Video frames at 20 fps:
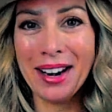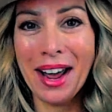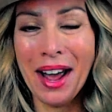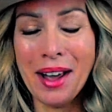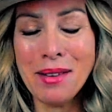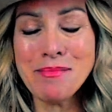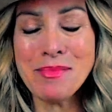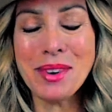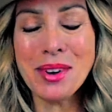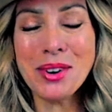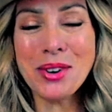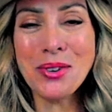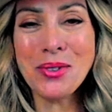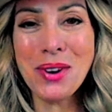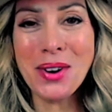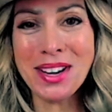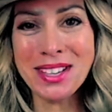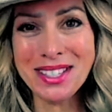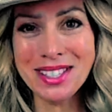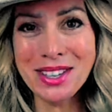I'm
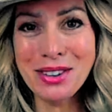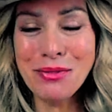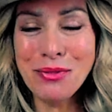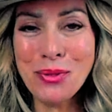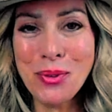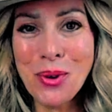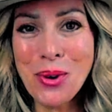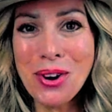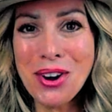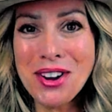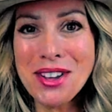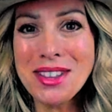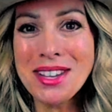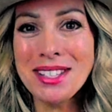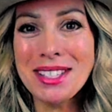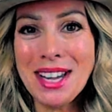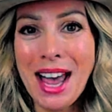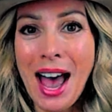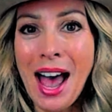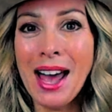crazy for
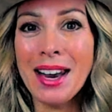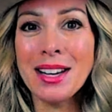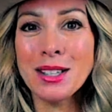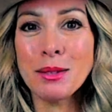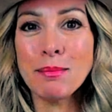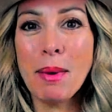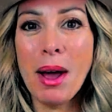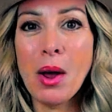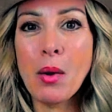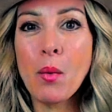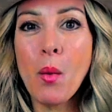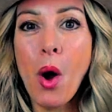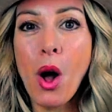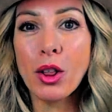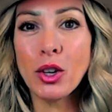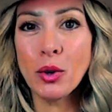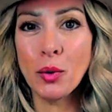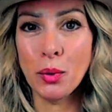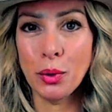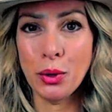this hat. It's by
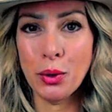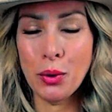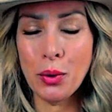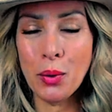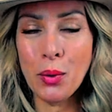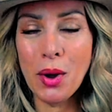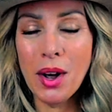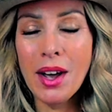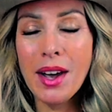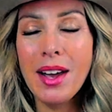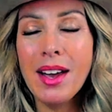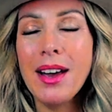Wallaroo.